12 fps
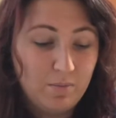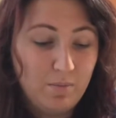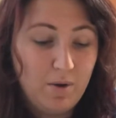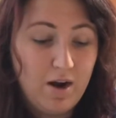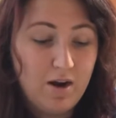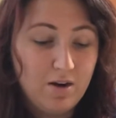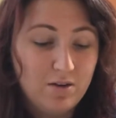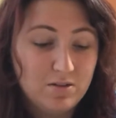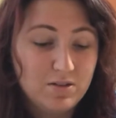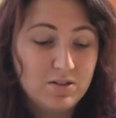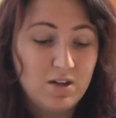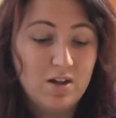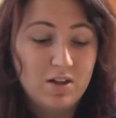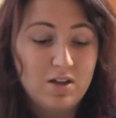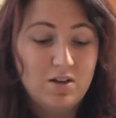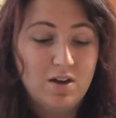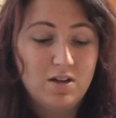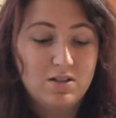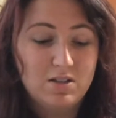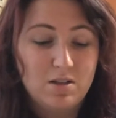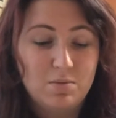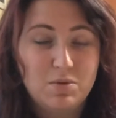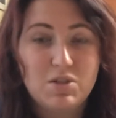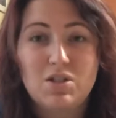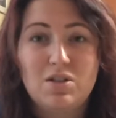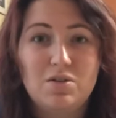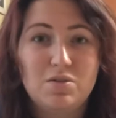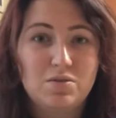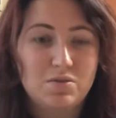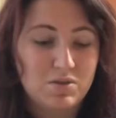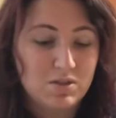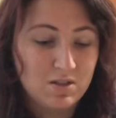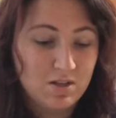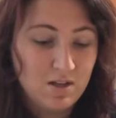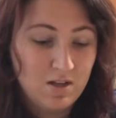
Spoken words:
wear solid non-slip shoes.